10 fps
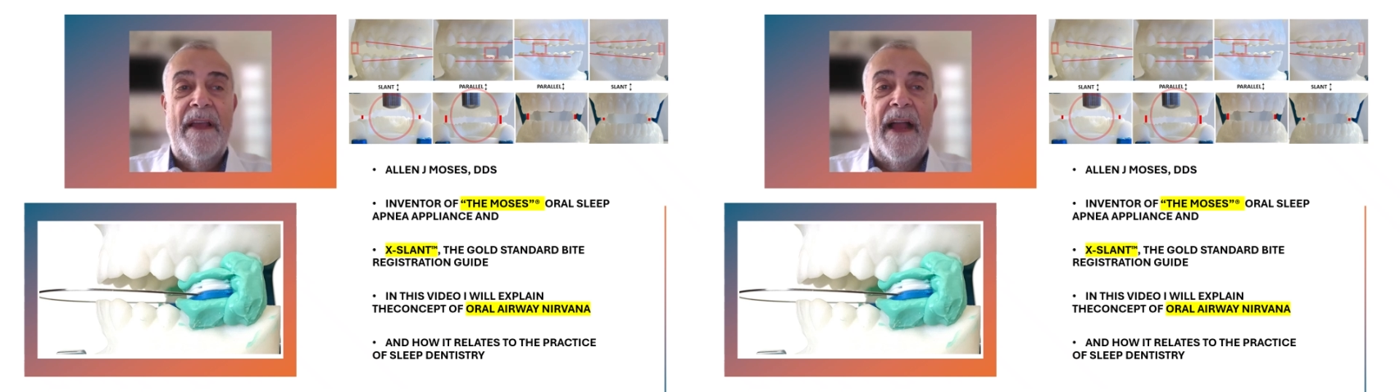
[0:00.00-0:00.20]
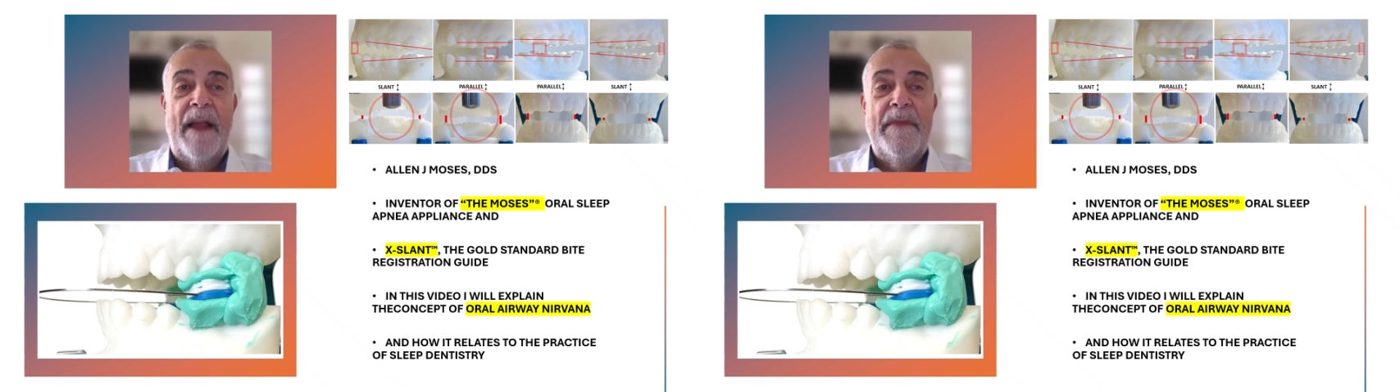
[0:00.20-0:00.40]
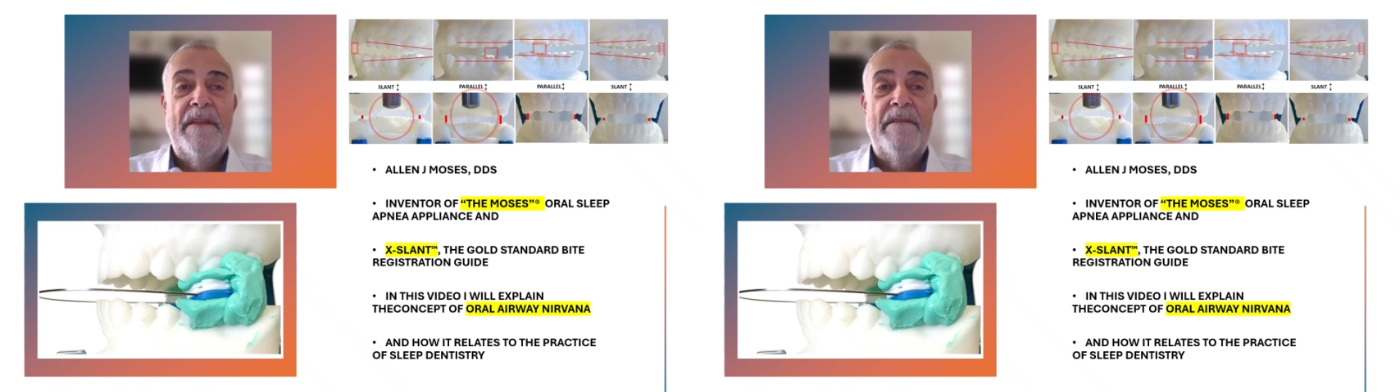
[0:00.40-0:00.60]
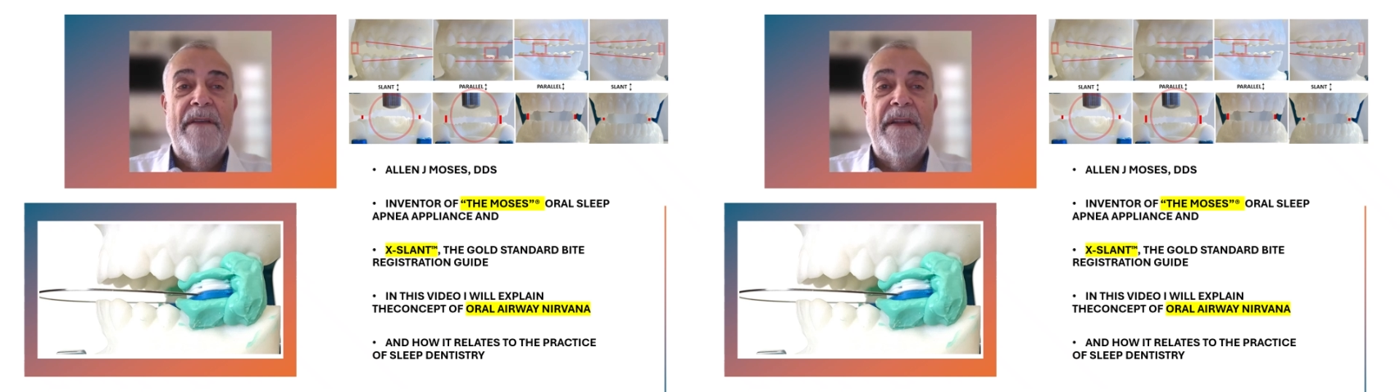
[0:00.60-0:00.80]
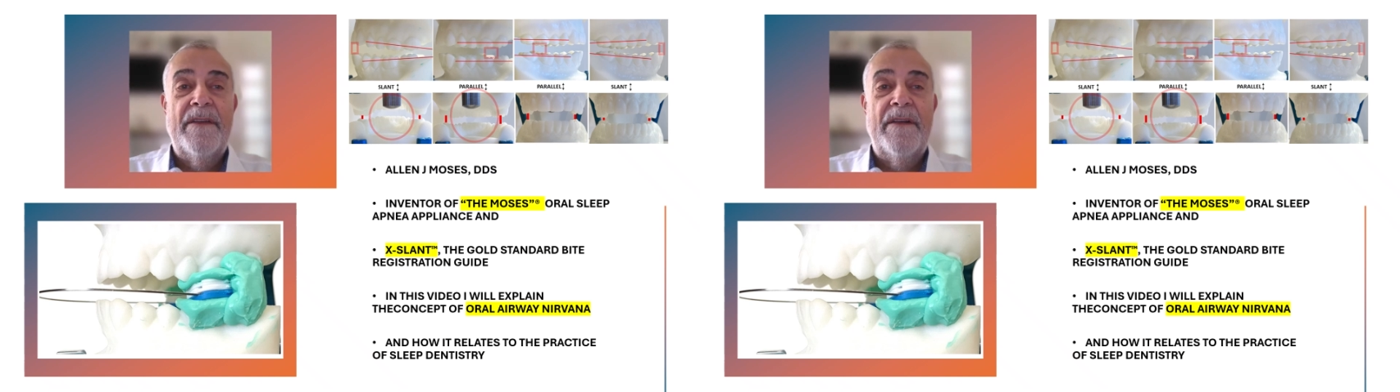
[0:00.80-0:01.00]
I'm the
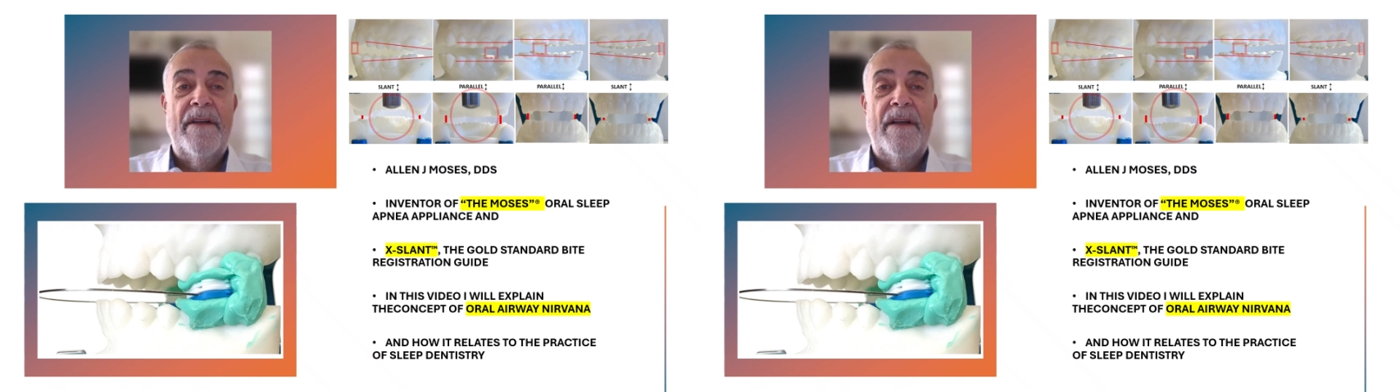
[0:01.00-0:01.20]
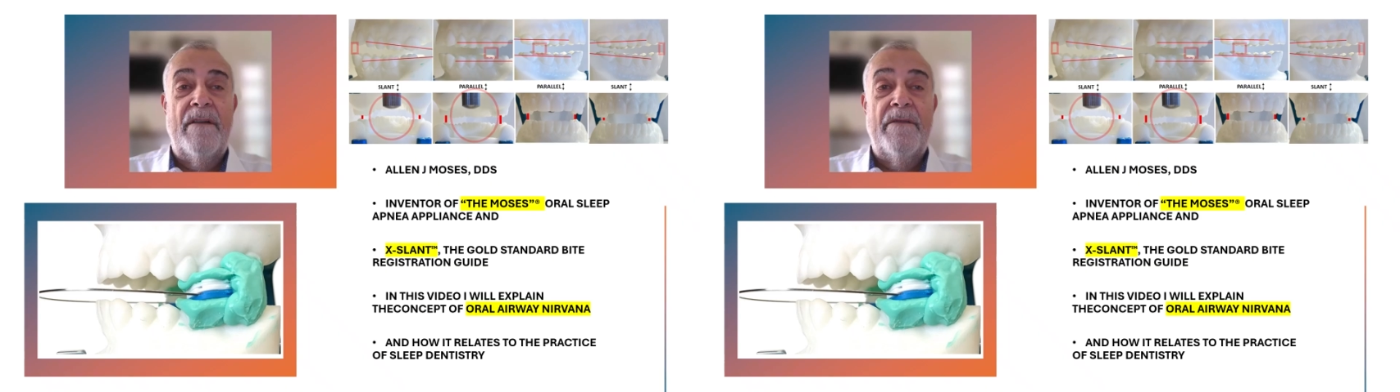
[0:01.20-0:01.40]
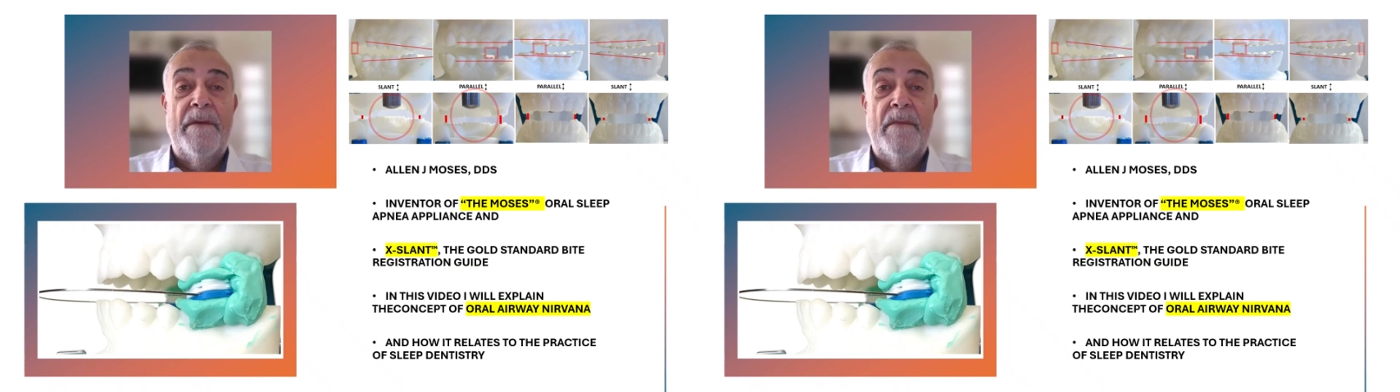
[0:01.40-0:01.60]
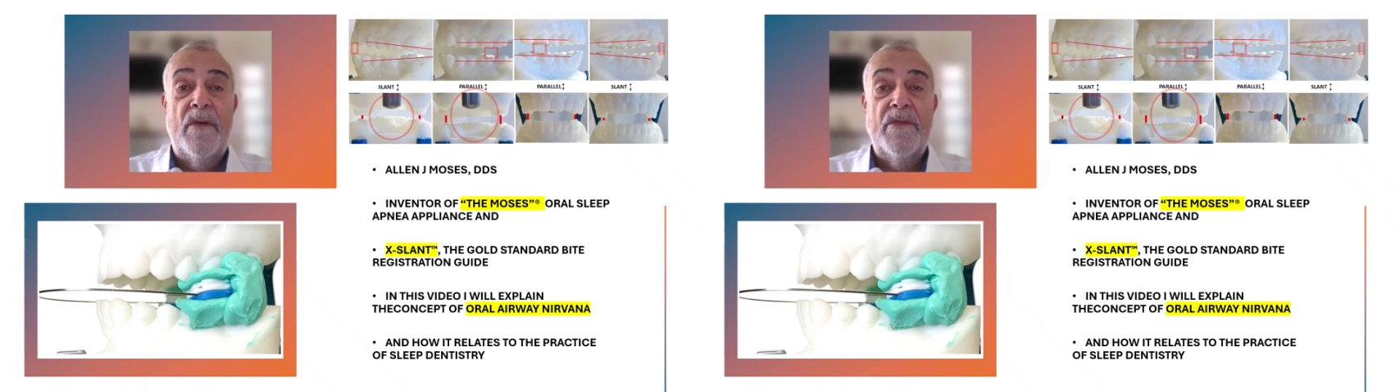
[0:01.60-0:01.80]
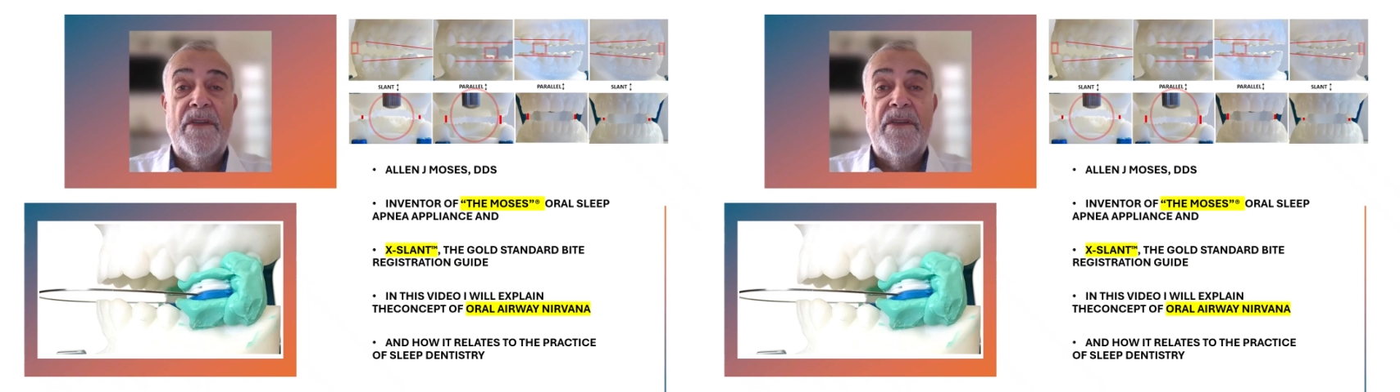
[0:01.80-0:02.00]
inventor of the
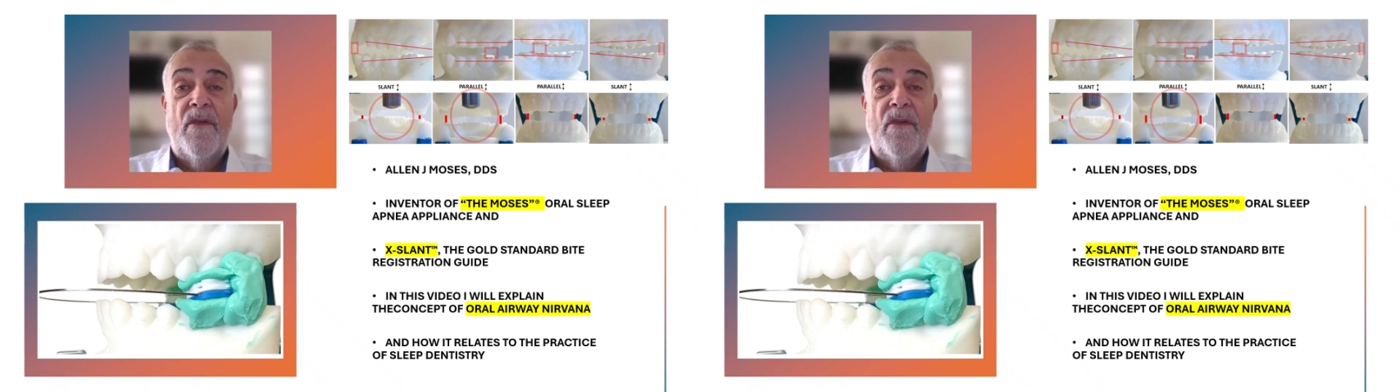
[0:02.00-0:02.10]
Moses